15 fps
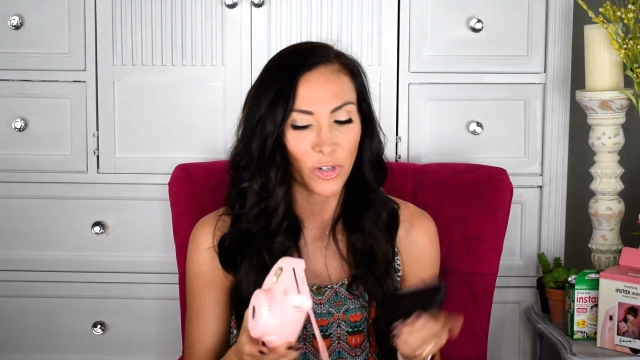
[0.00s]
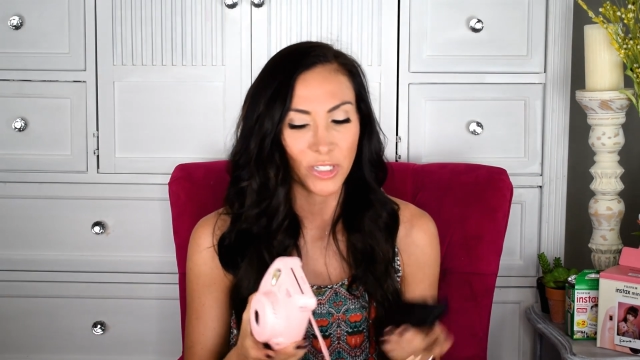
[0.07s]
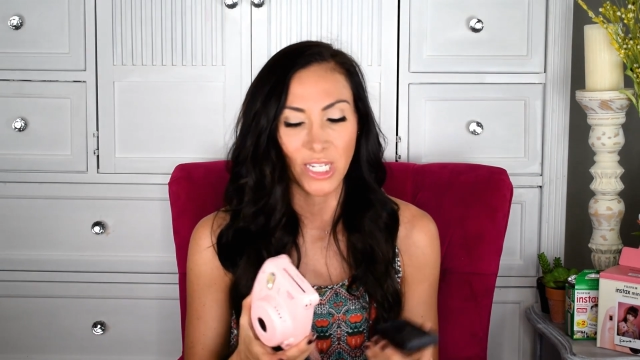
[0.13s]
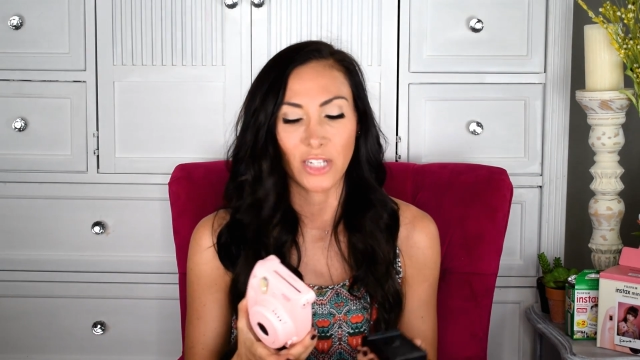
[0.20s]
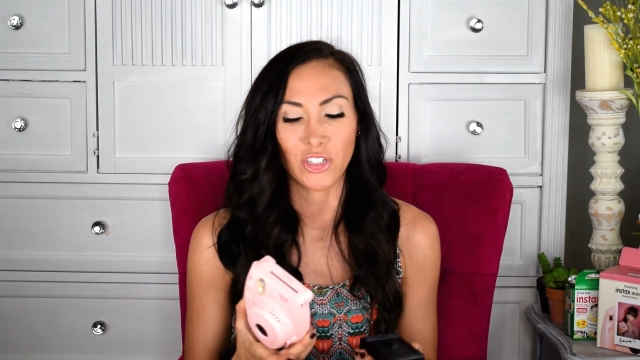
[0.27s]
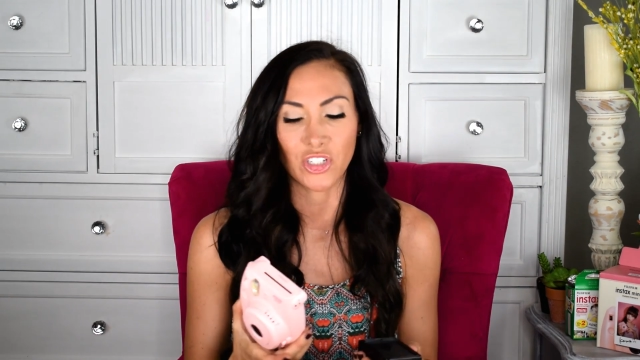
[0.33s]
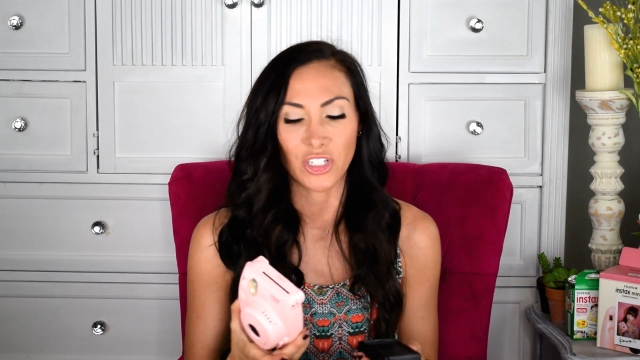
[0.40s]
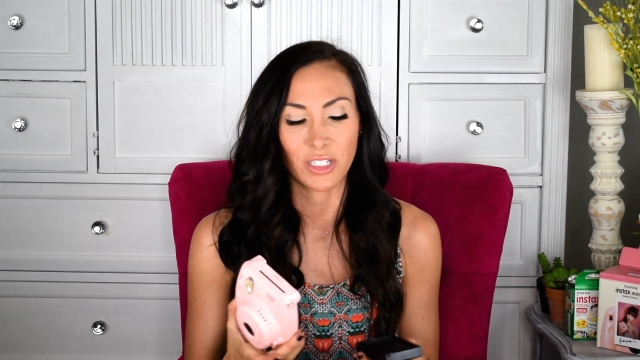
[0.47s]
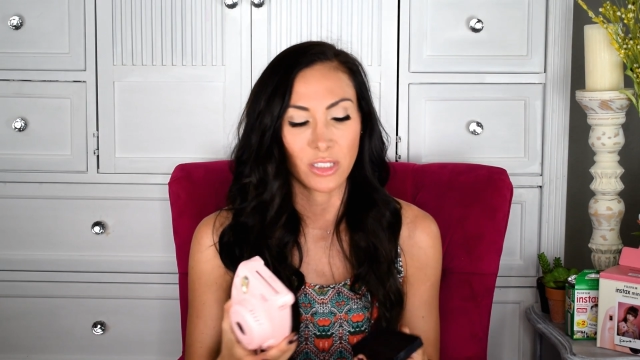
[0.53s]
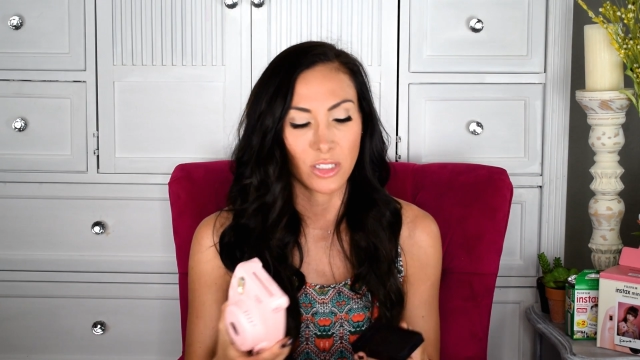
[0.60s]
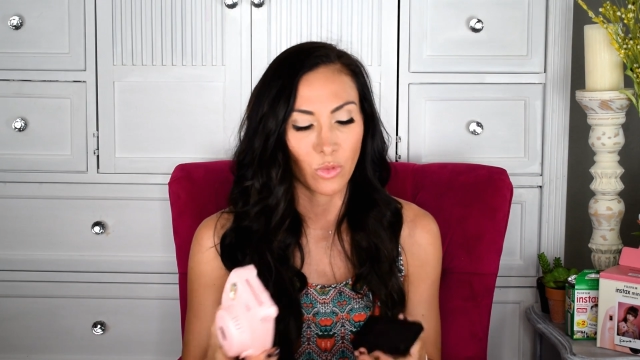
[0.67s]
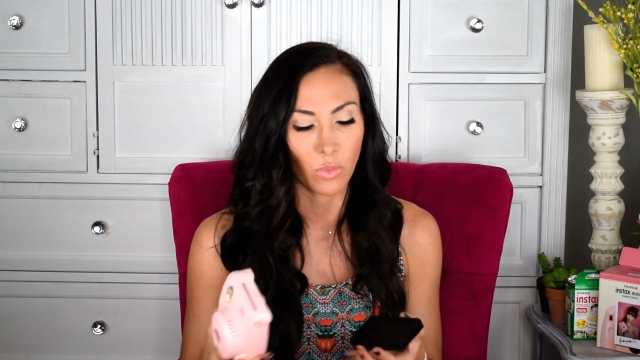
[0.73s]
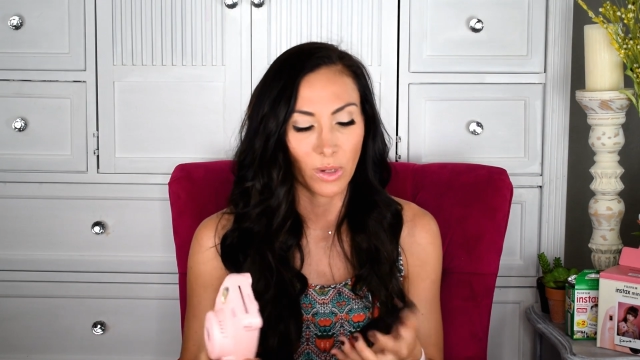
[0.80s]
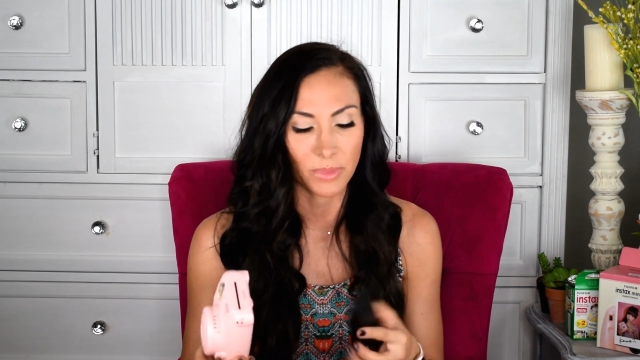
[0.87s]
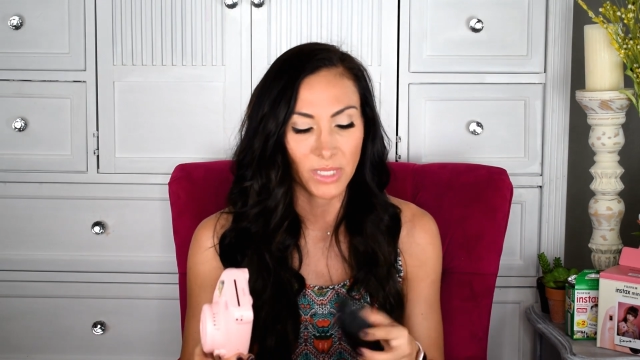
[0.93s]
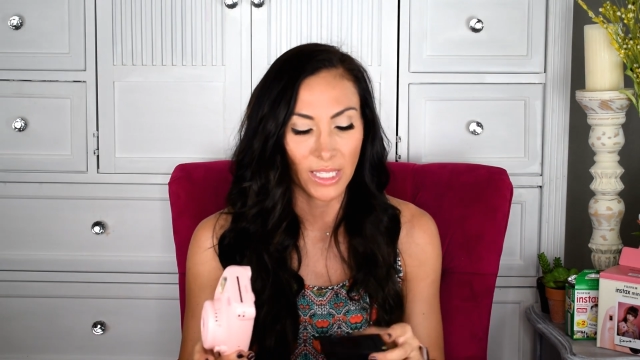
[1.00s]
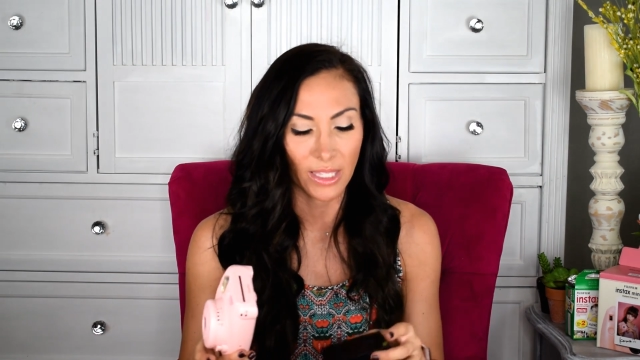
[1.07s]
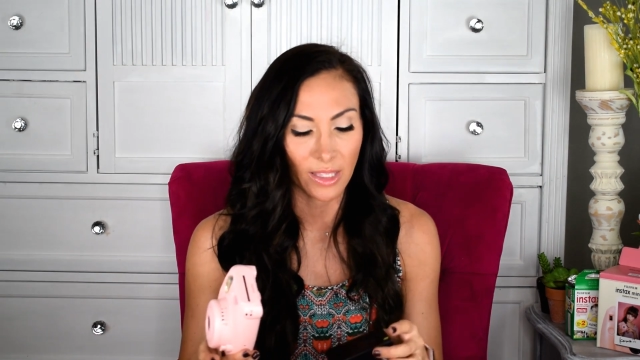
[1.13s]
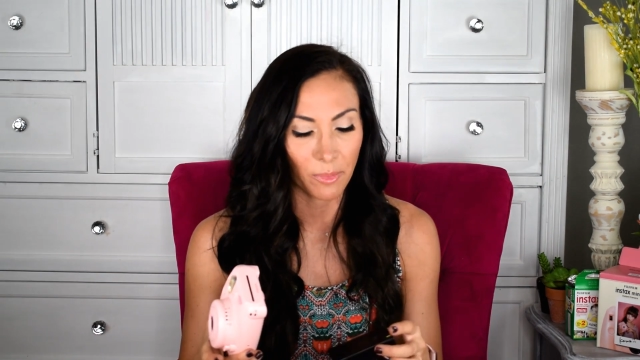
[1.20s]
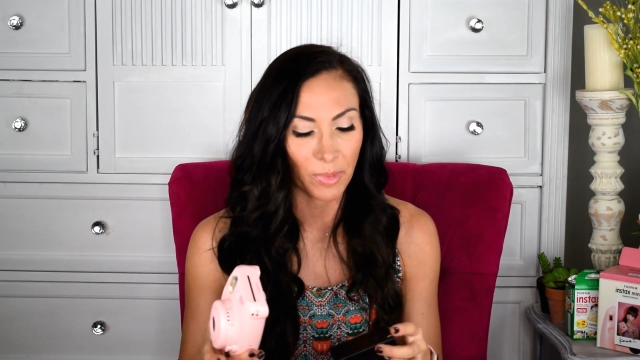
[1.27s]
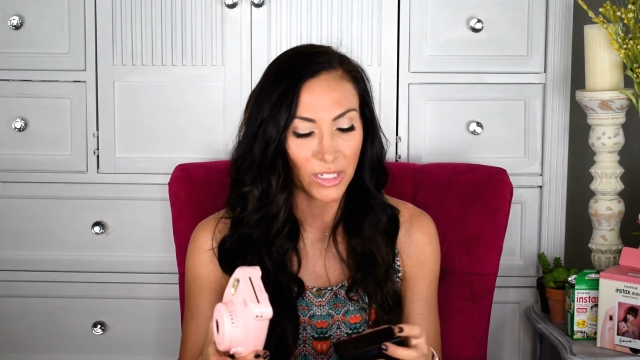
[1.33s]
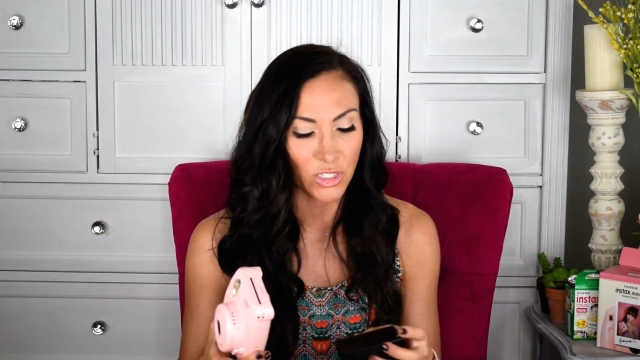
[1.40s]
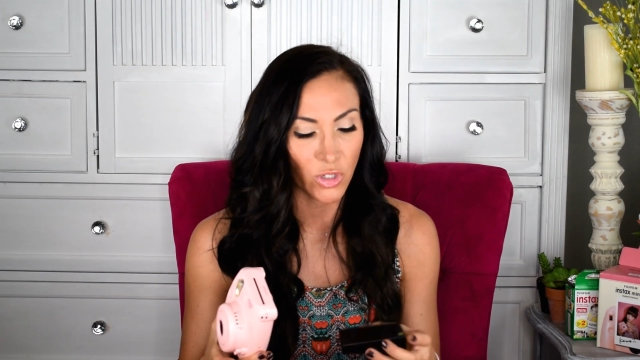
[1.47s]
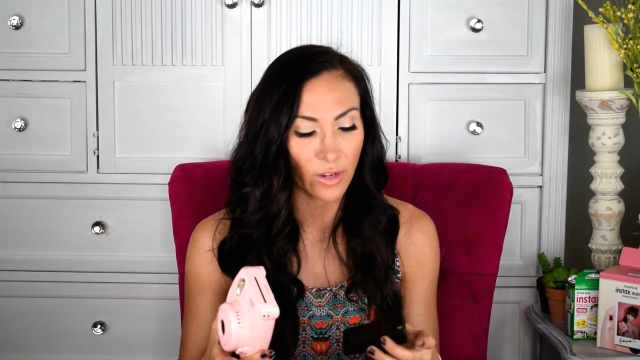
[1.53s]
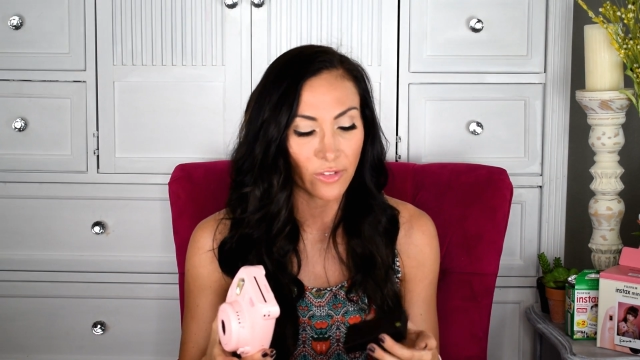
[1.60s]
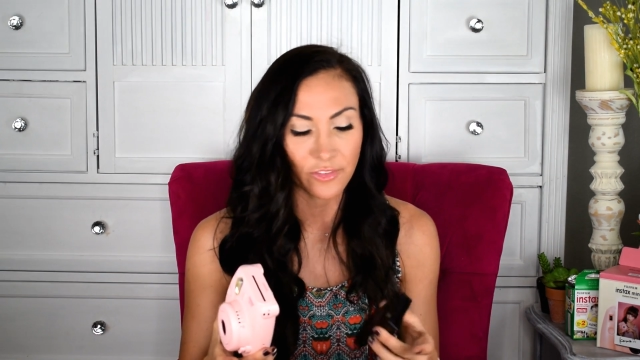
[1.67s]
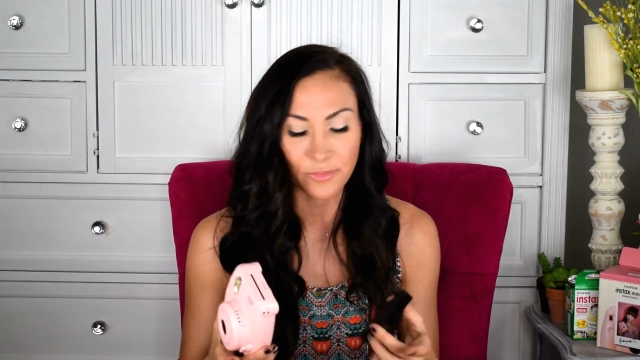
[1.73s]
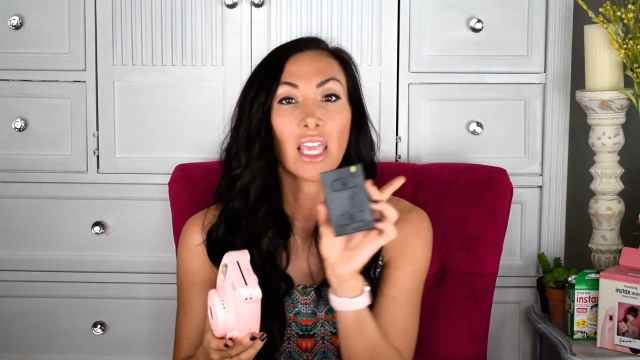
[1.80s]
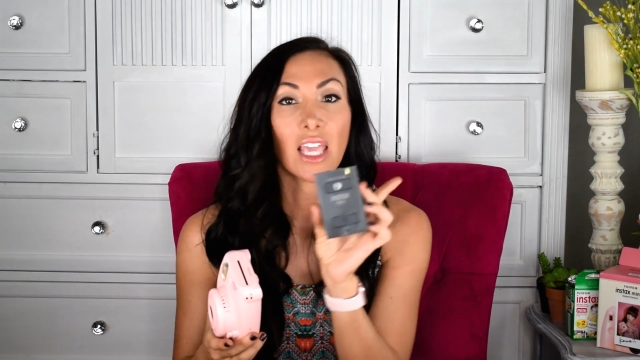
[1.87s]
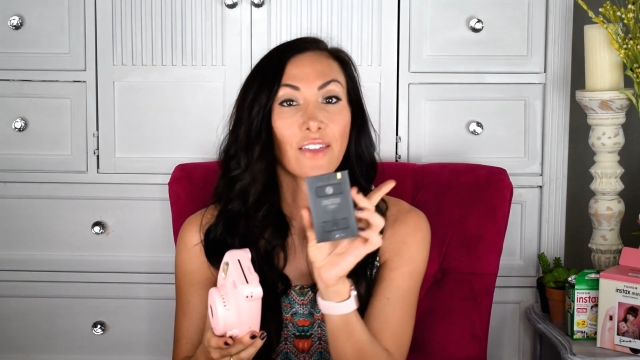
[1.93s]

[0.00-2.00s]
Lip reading: attention to what I'm taking a picture of.